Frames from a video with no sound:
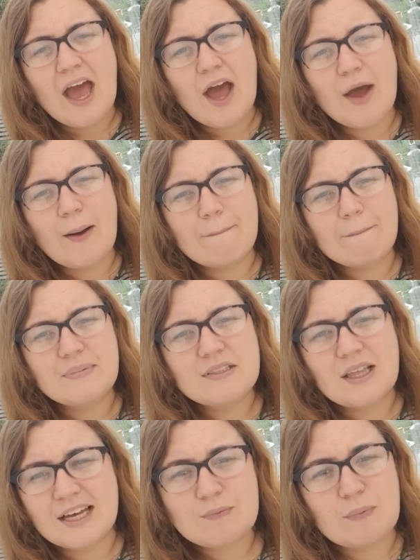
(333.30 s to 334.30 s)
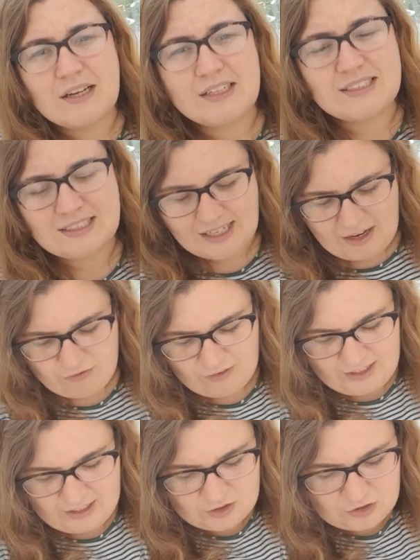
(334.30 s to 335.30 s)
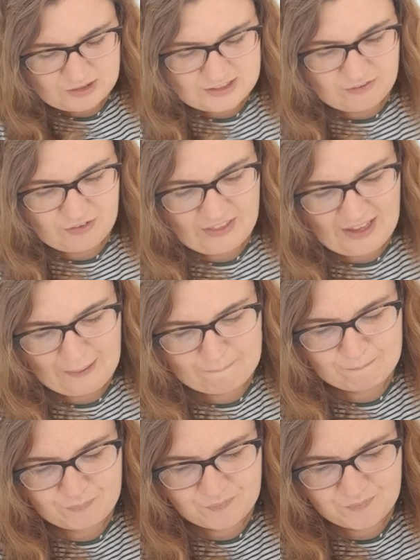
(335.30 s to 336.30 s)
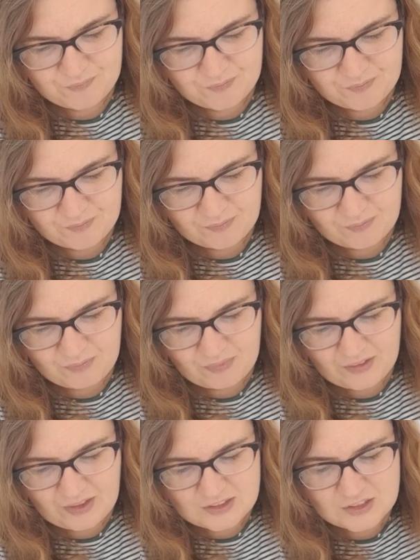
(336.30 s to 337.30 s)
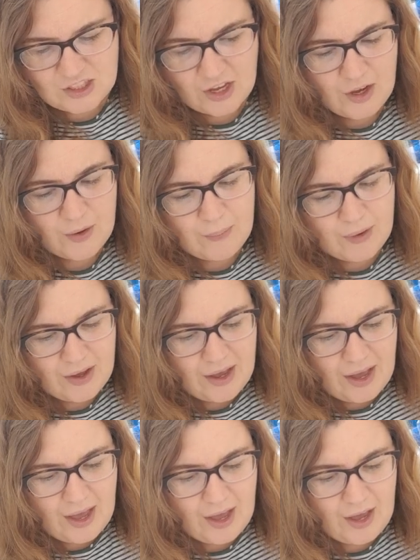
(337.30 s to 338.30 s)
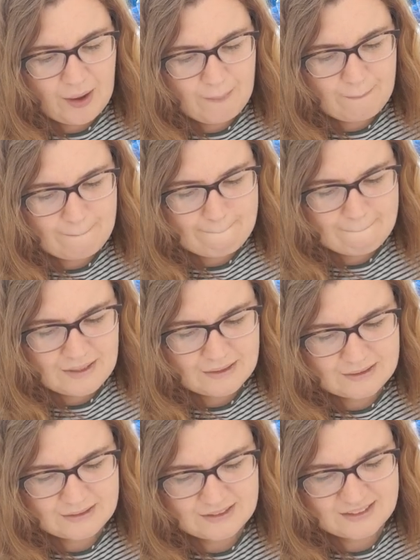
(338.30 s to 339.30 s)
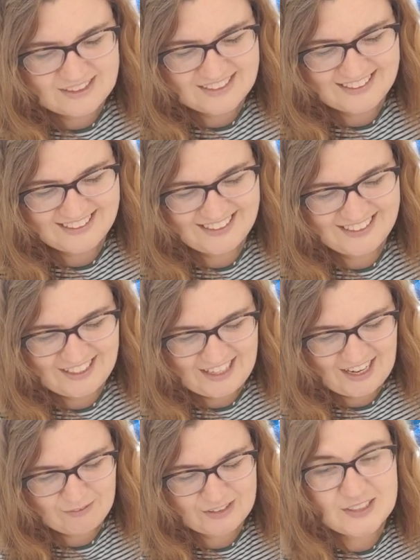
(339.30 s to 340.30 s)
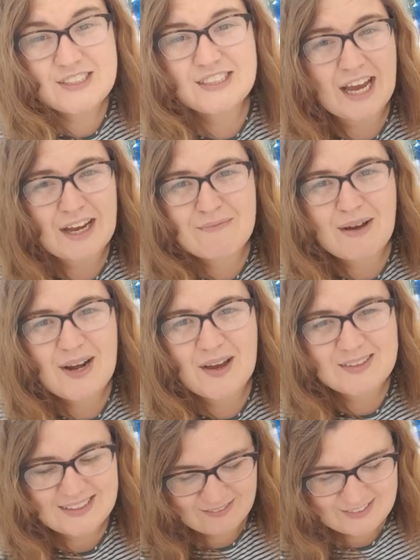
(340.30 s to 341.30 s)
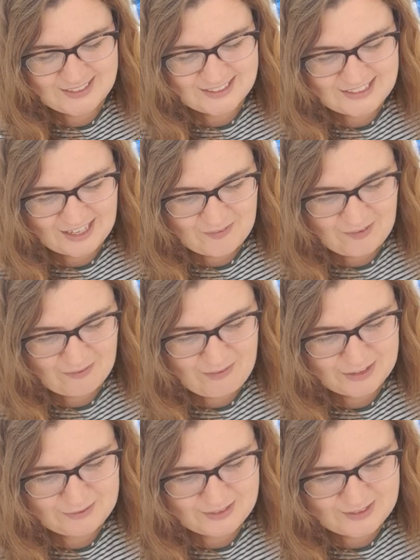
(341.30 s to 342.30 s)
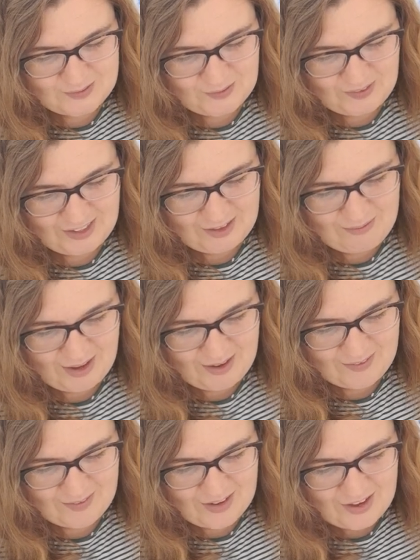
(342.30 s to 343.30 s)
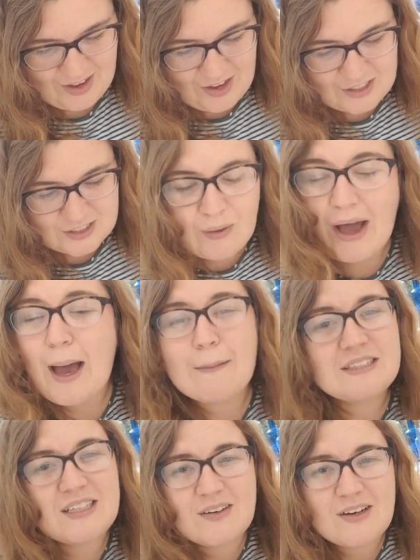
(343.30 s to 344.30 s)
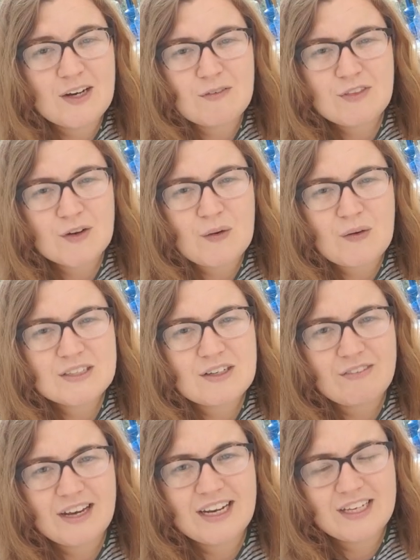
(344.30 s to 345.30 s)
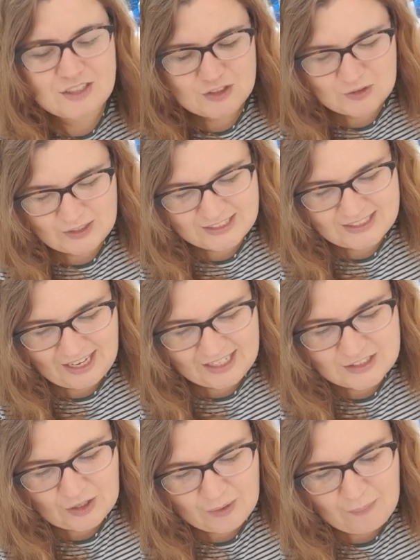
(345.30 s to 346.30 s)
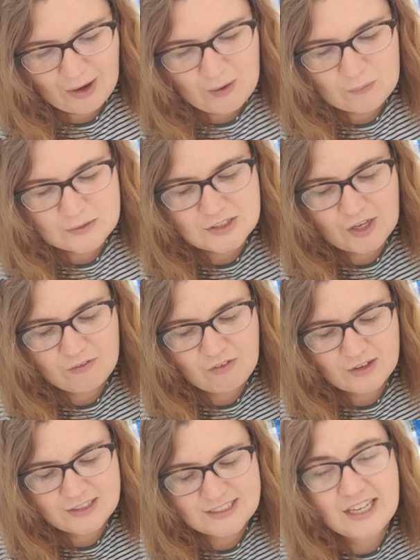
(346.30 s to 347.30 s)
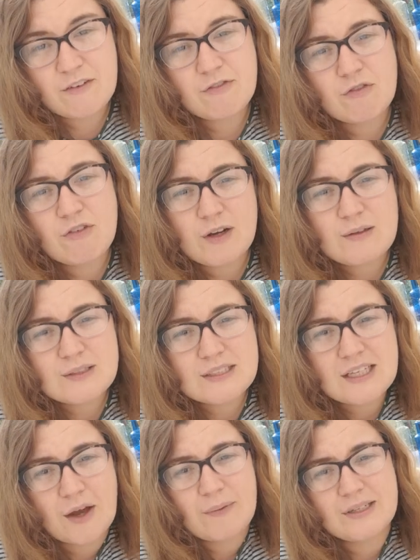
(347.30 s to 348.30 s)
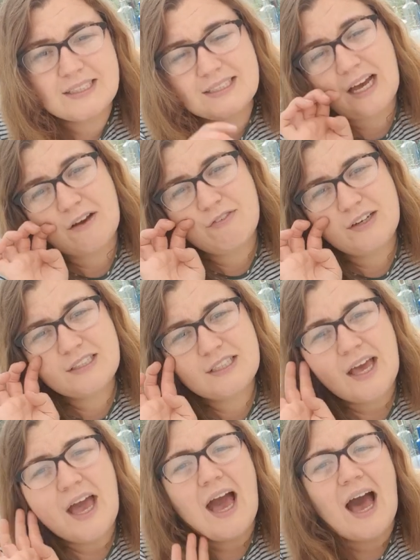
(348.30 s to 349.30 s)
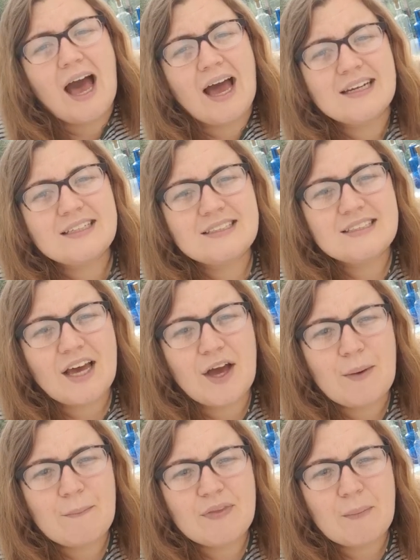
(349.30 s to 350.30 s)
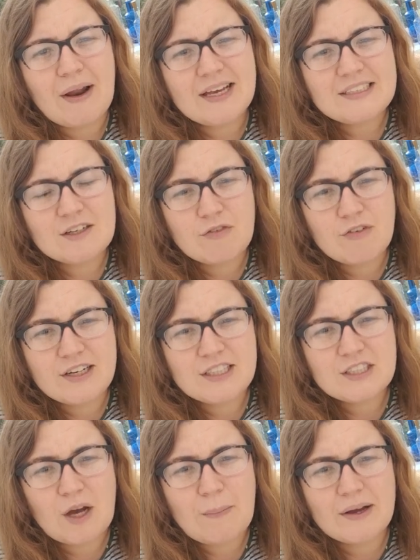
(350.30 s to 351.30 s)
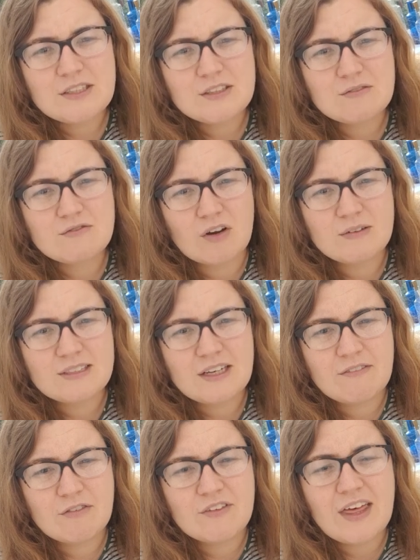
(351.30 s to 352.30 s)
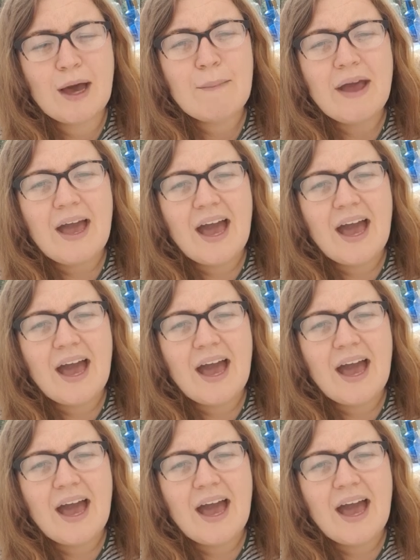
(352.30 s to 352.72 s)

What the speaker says: So that's brilliant to see. I've really enjoyed it for that. So let me just check my notes. Let me just check what I'm meant to be talking about. So I absolutely loved the course. I really enjoyed it. So I also volunteer for Roots, so in Stafford, and the Plastic Free Shop. I do some volunteering for them.